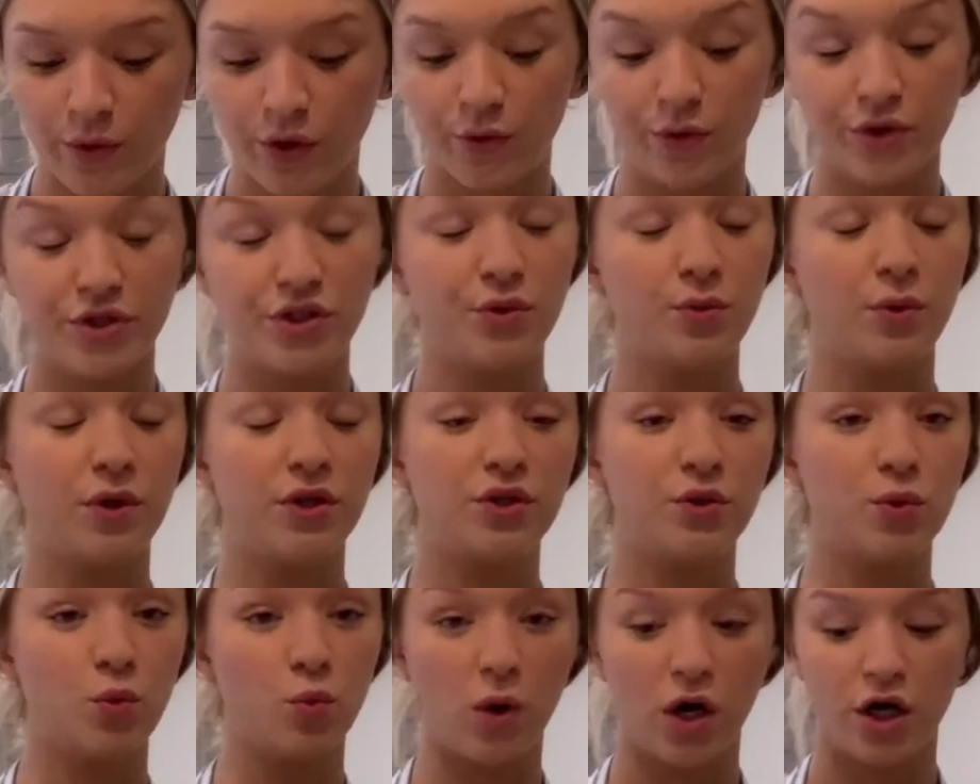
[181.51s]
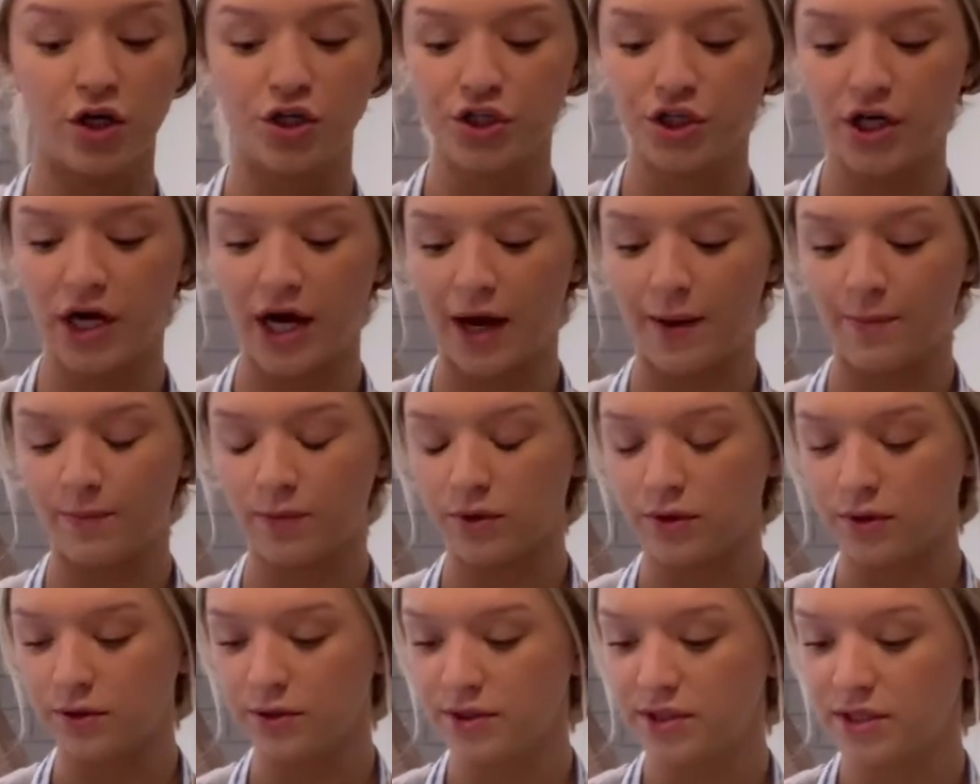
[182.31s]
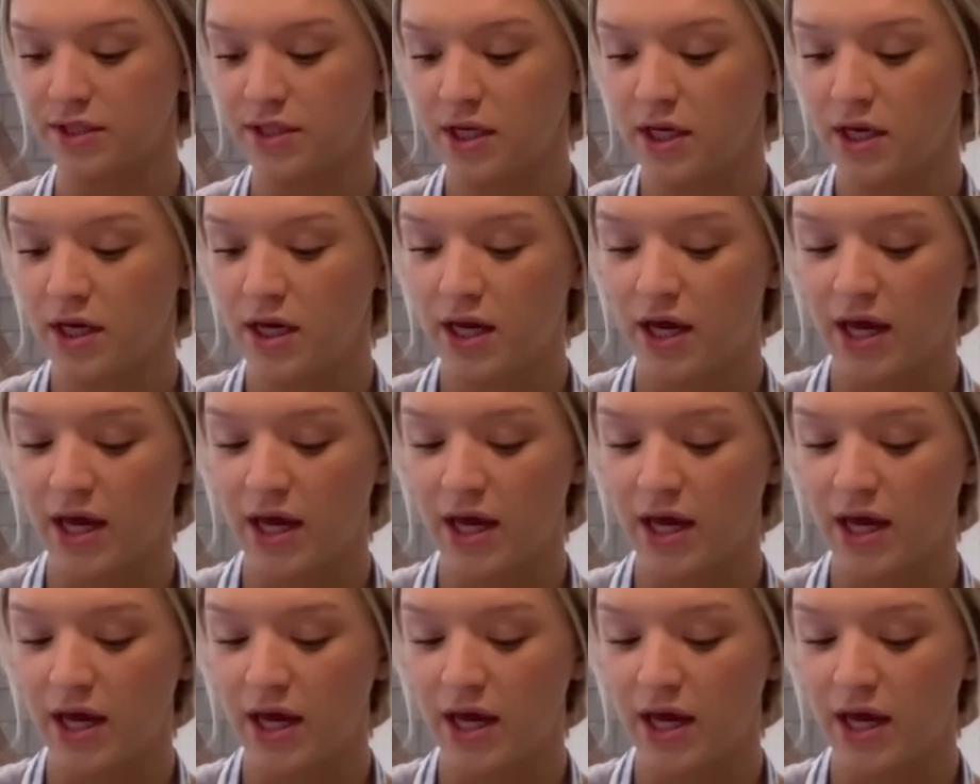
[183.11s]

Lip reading: going to want to wash your apples